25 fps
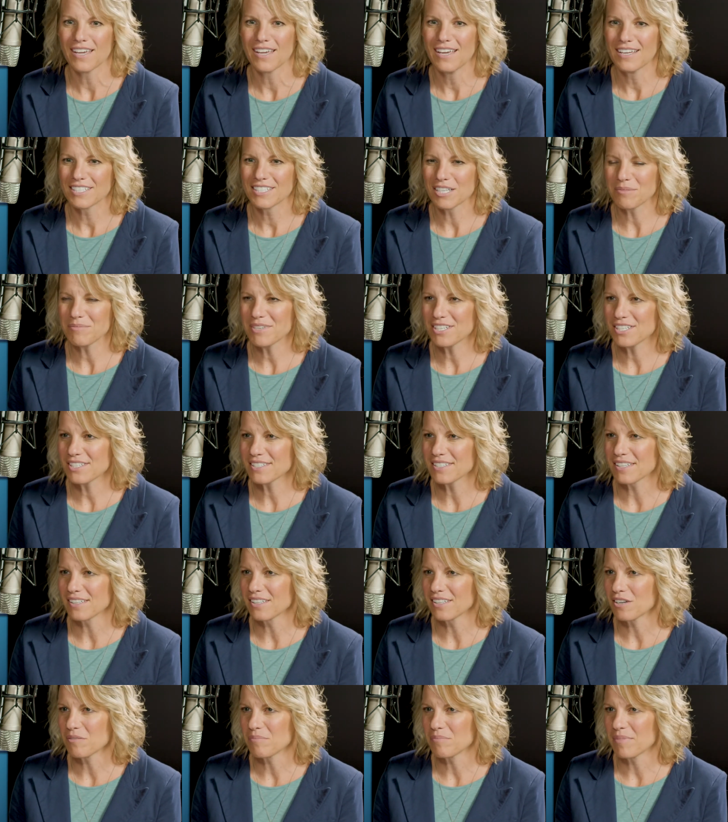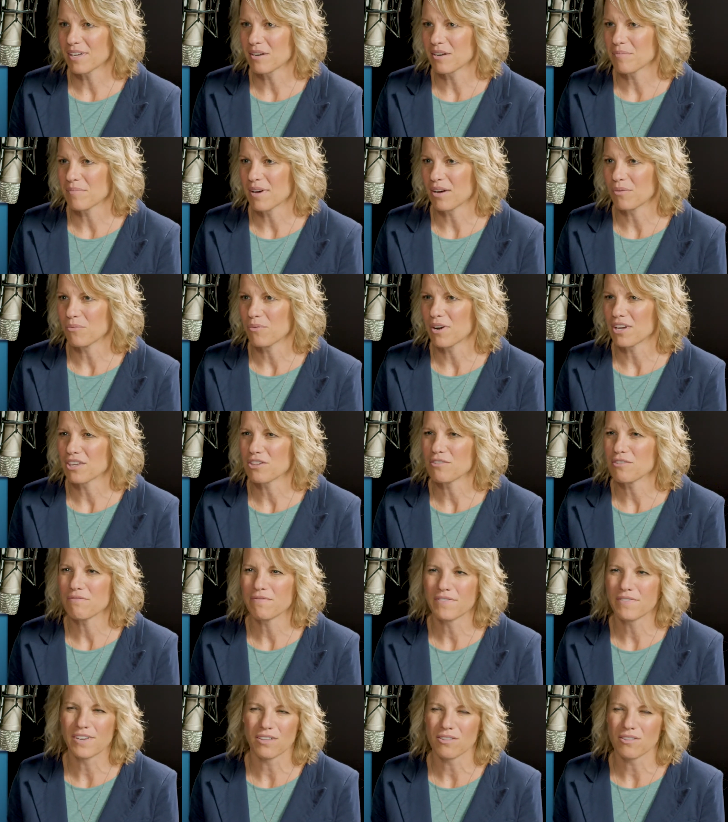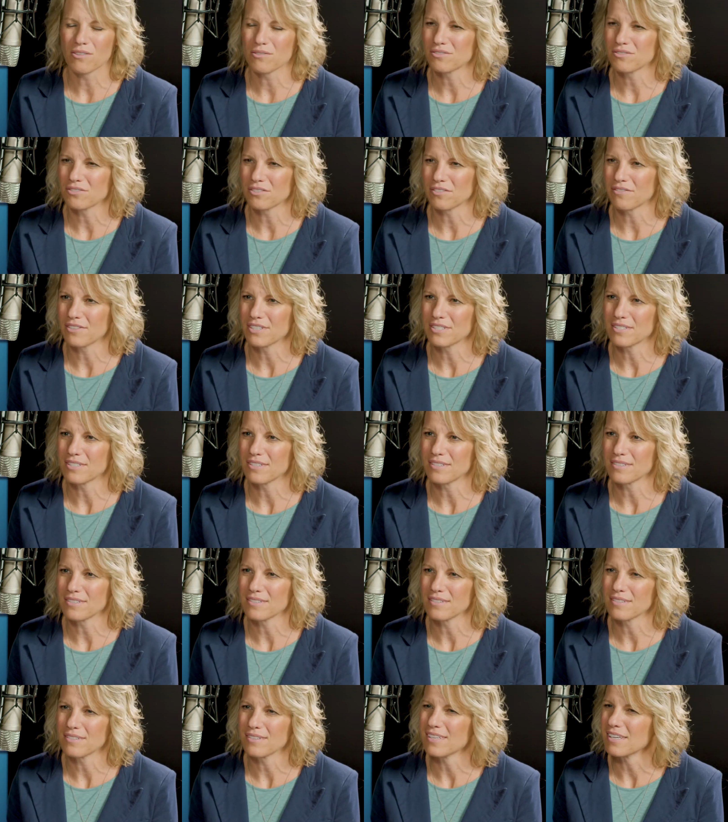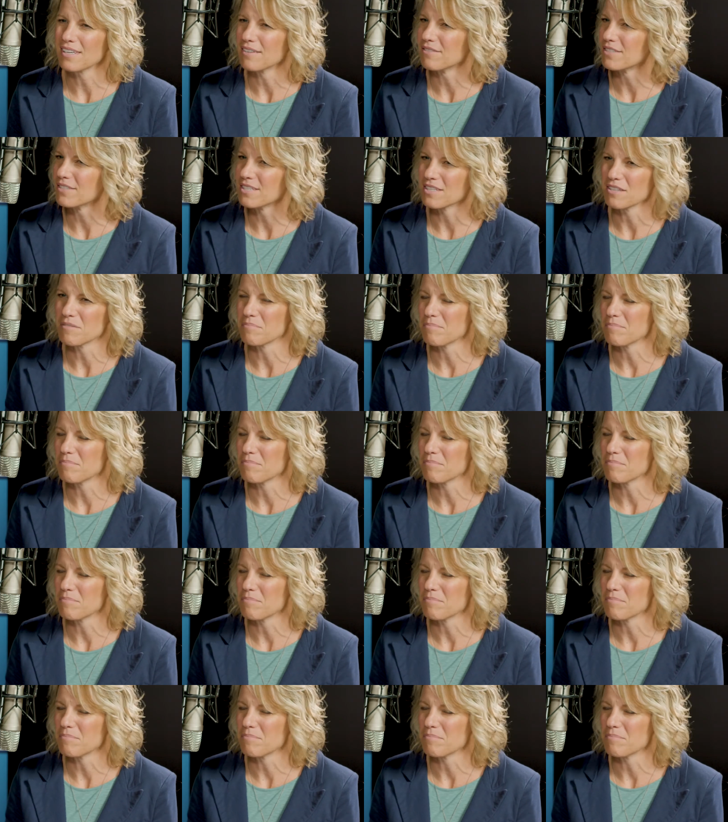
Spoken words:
Tell me just a little bit about what you feel those services give to the